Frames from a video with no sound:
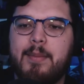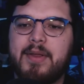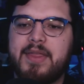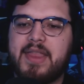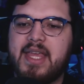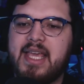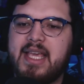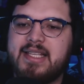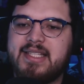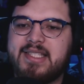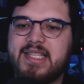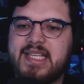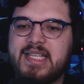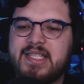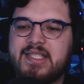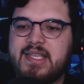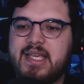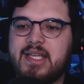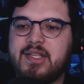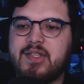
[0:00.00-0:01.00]
but they
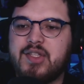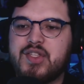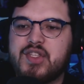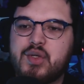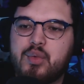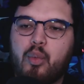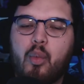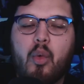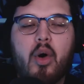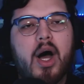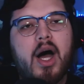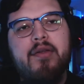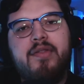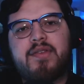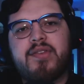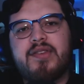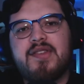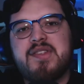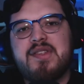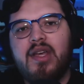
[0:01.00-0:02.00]
exist in
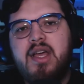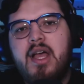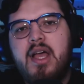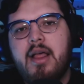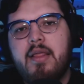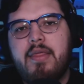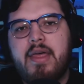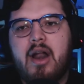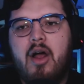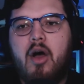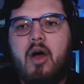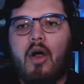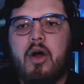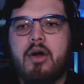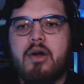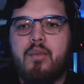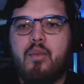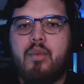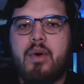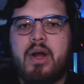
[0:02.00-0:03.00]
swaths that
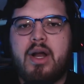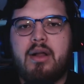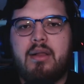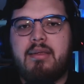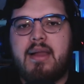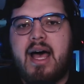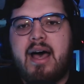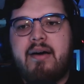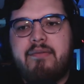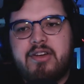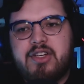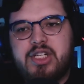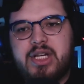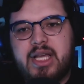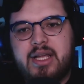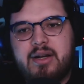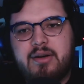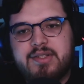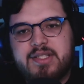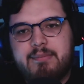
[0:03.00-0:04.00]
aren't where lava
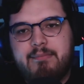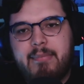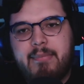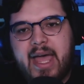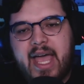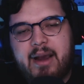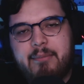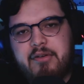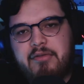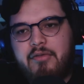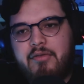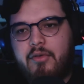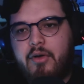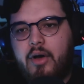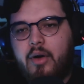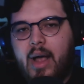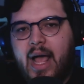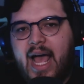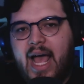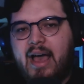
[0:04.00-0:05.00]
channels and magma
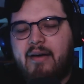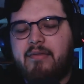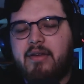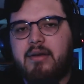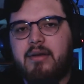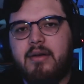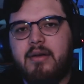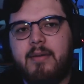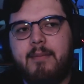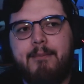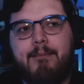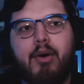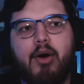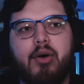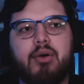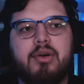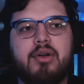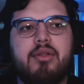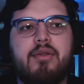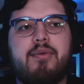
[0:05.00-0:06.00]
flow haven't
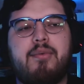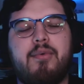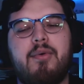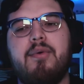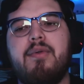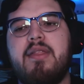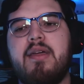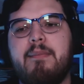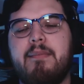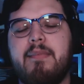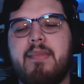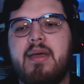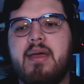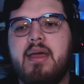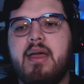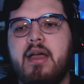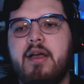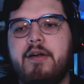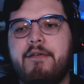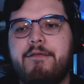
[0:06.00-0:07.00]
burnt through them.
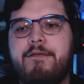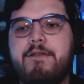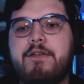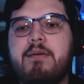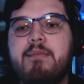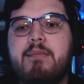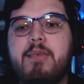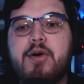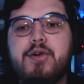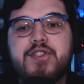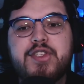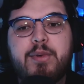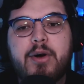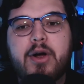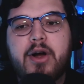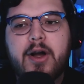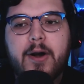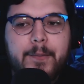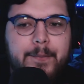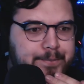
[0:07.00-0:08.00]
For the
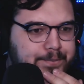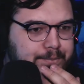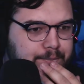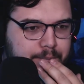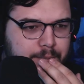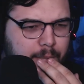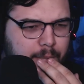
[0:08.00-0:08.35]
most part,